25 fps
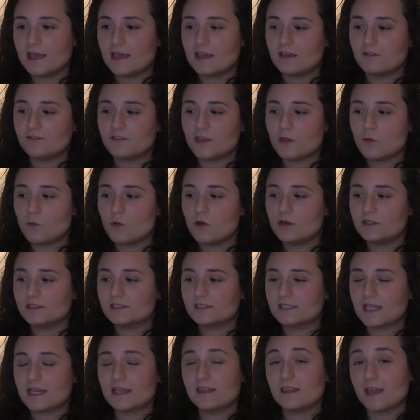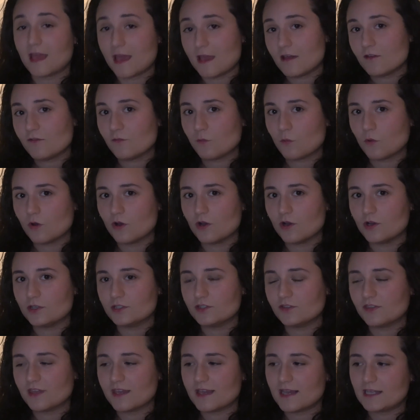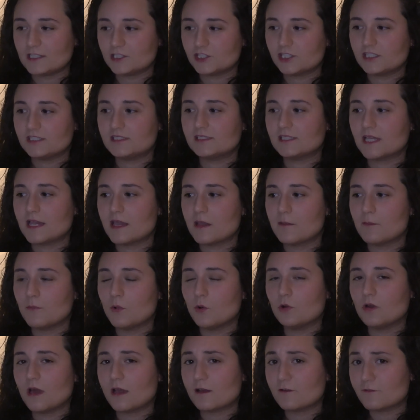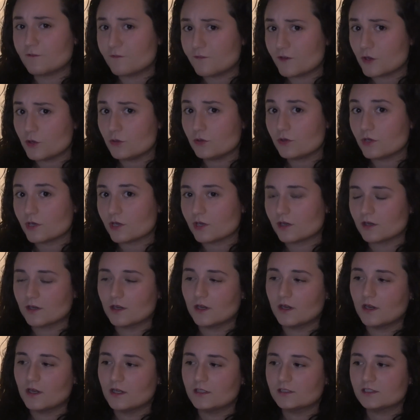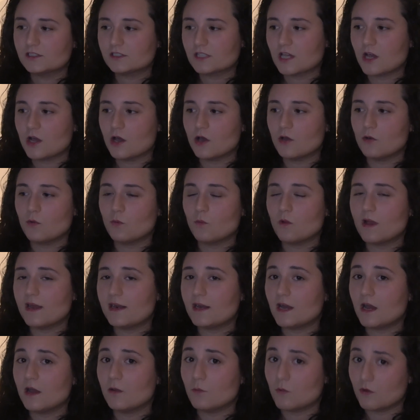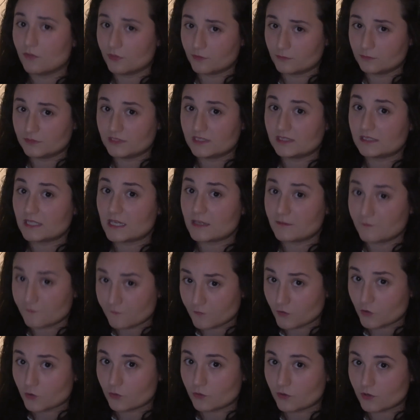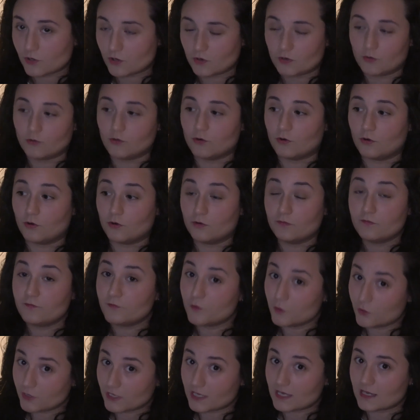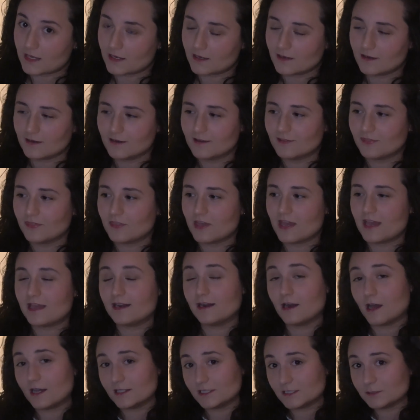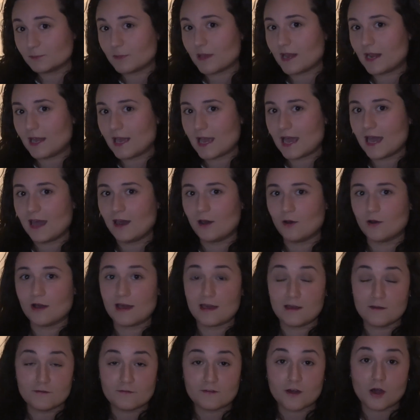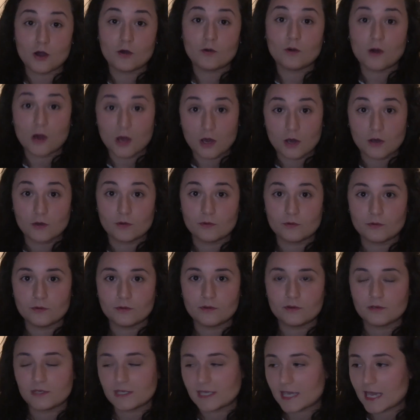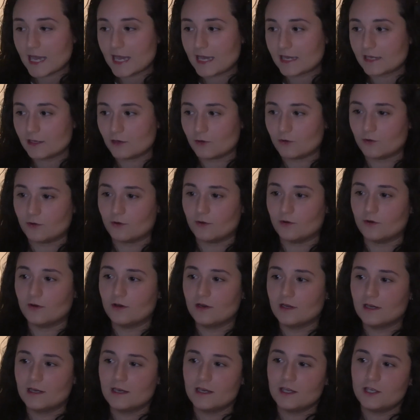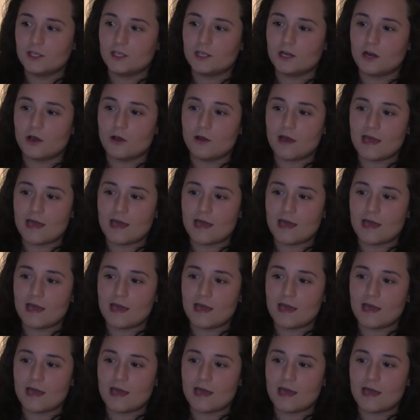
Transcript: if they want to say the F word, they actually say it more like fook. So when I want them to say fook or fooking, then I spell it out, F-O-O-K, or, you know,